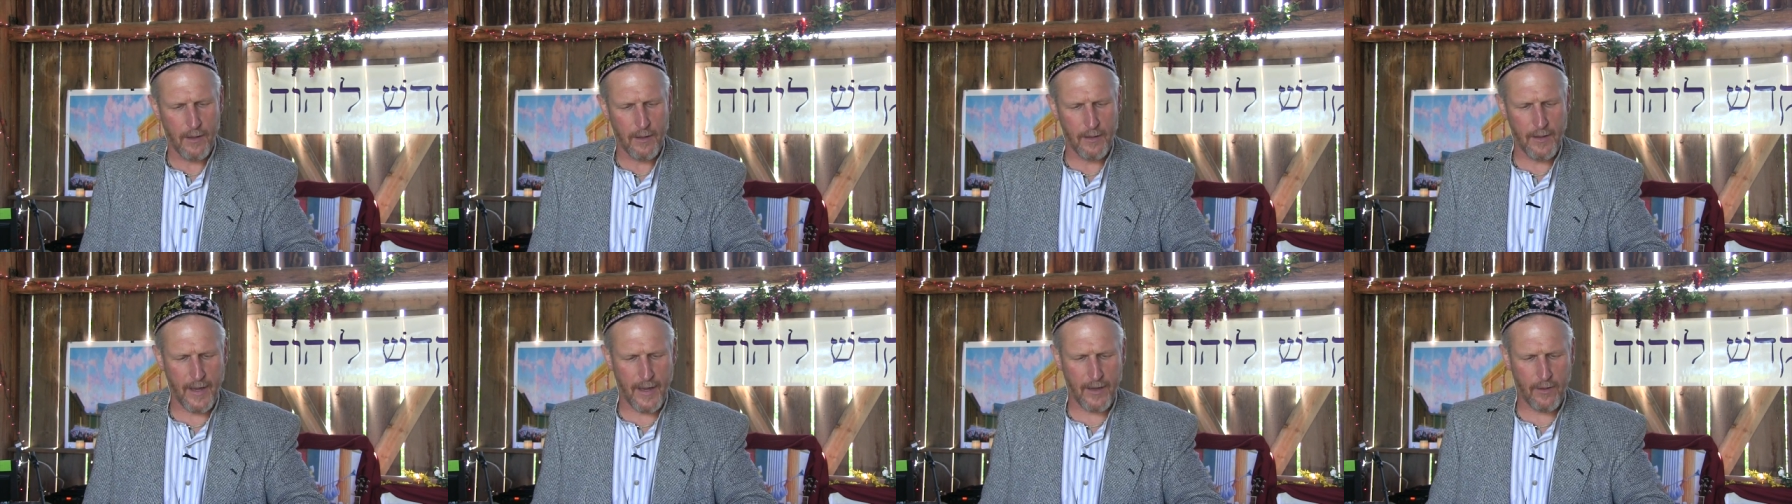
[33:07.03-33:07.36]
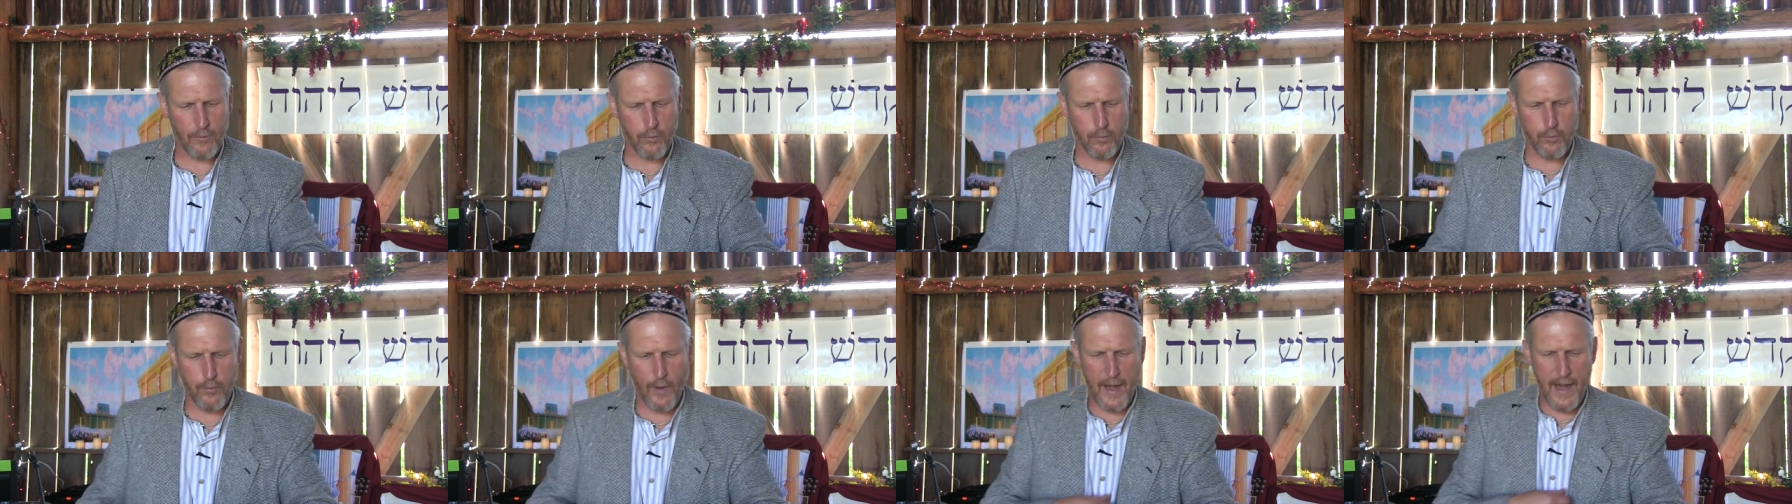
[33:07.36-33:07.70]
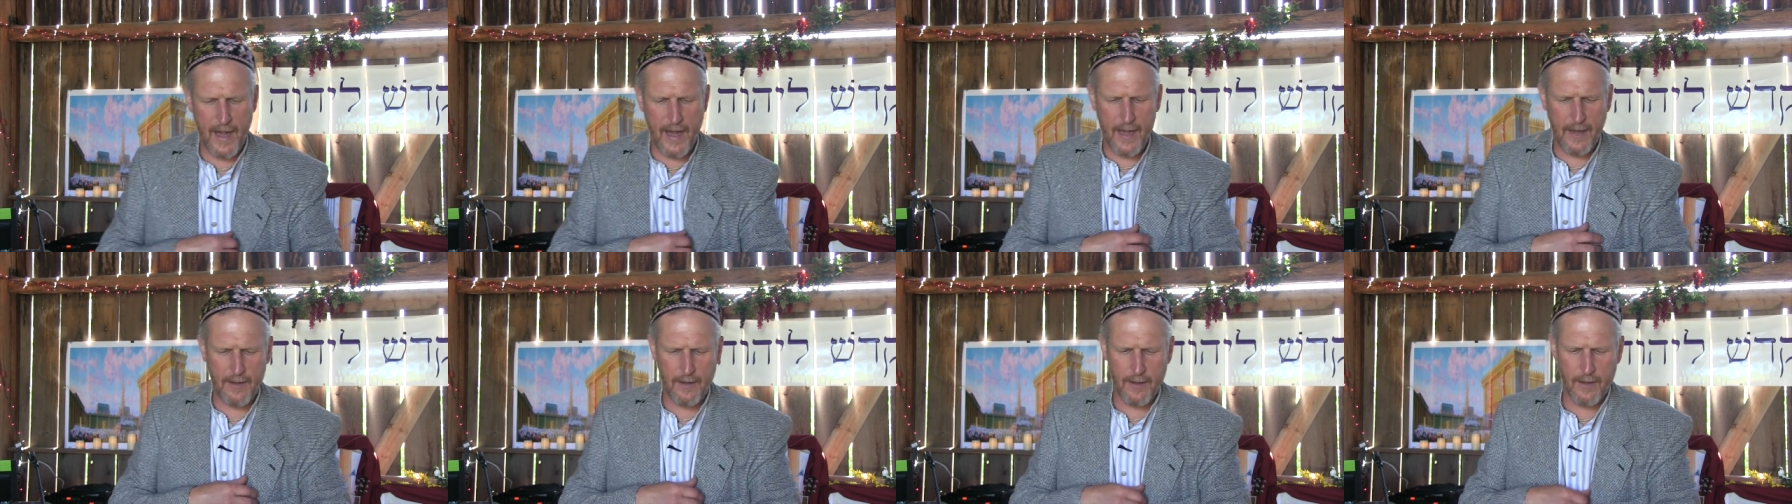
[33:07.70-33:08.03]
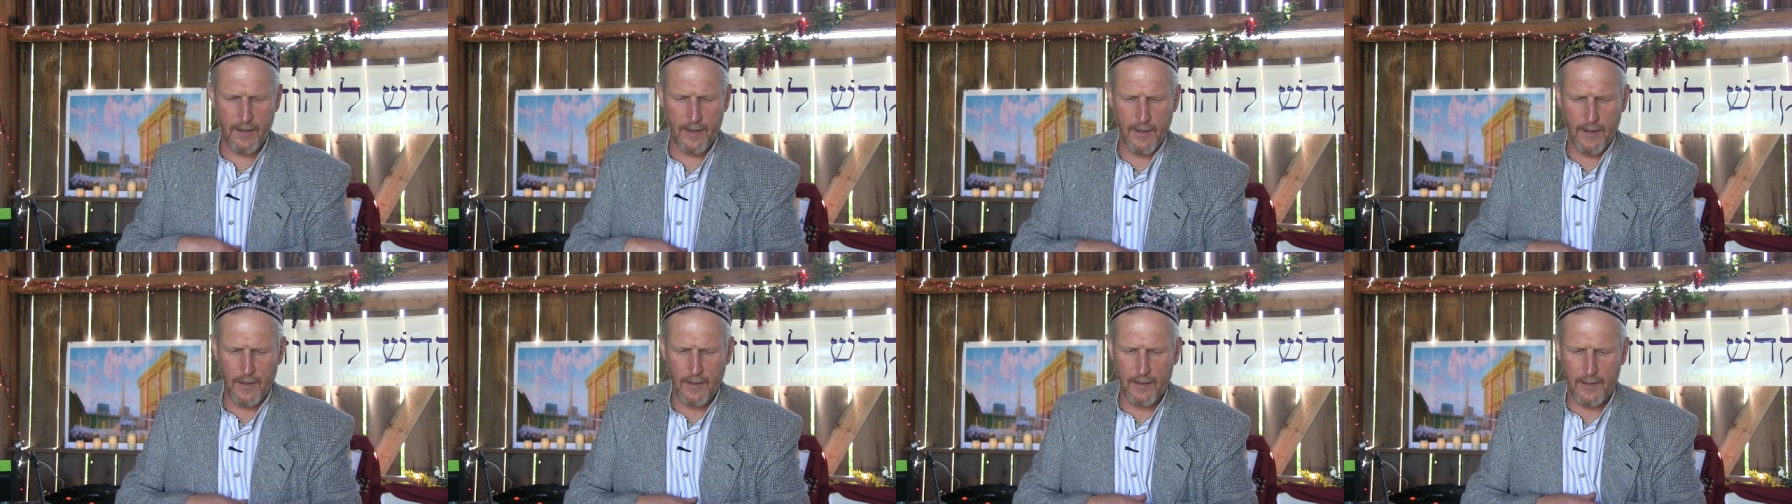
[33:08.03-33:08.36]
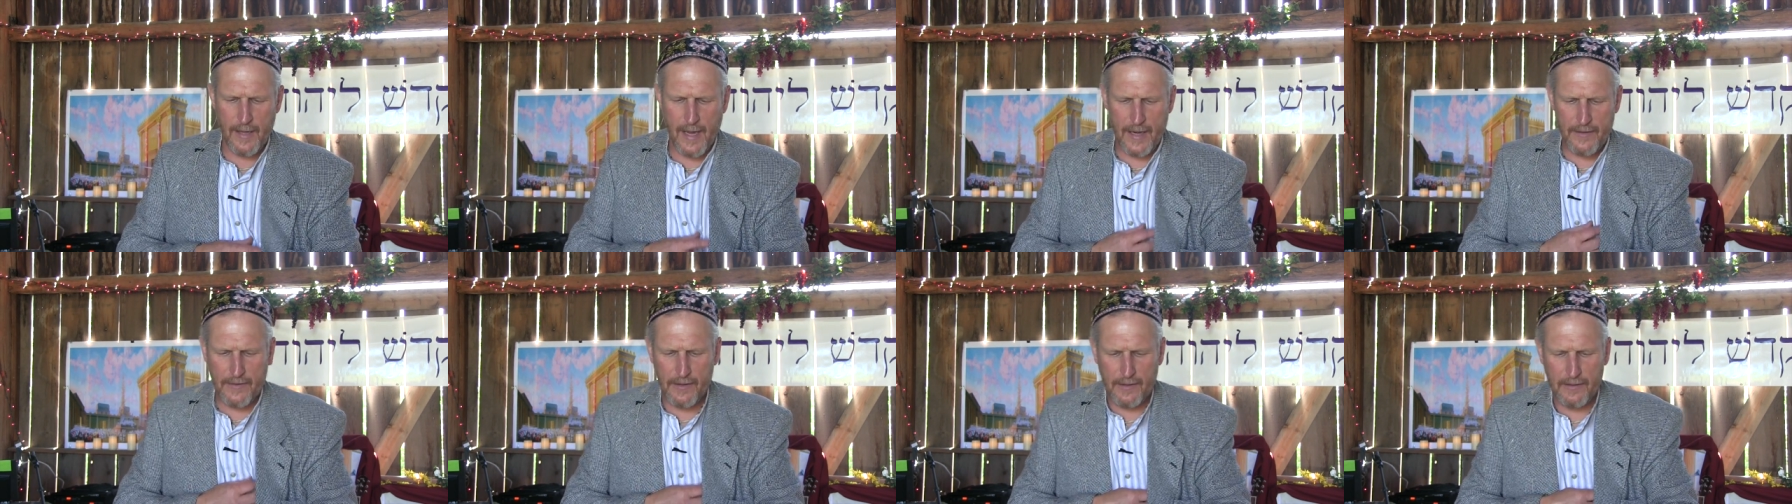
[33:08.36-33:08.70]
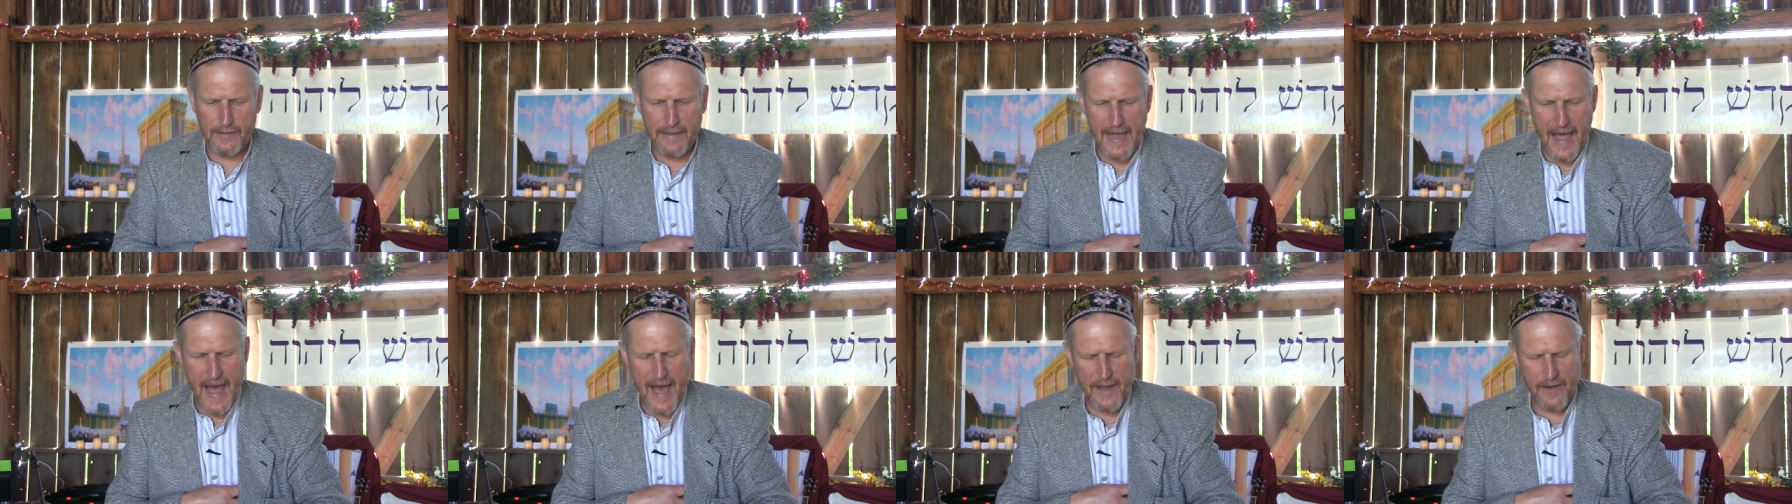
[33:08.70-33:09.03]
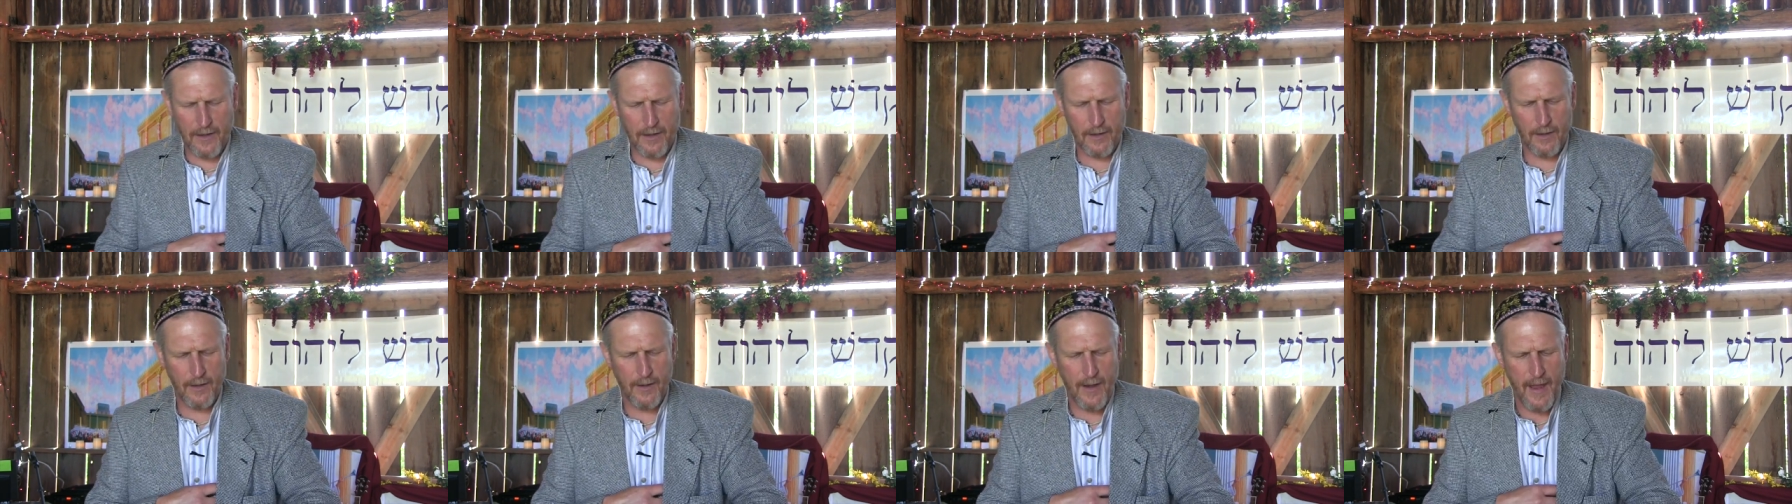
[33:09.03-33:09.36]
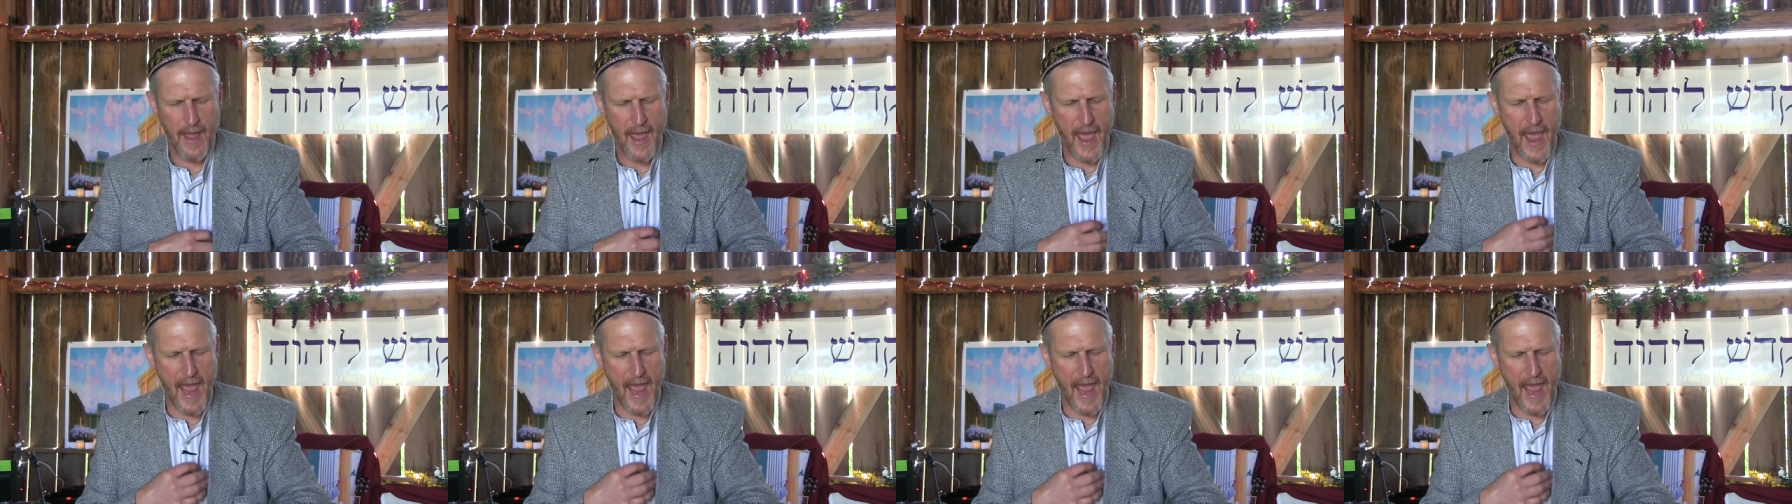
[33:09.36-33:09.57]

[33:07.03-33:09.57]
like rain, like the latter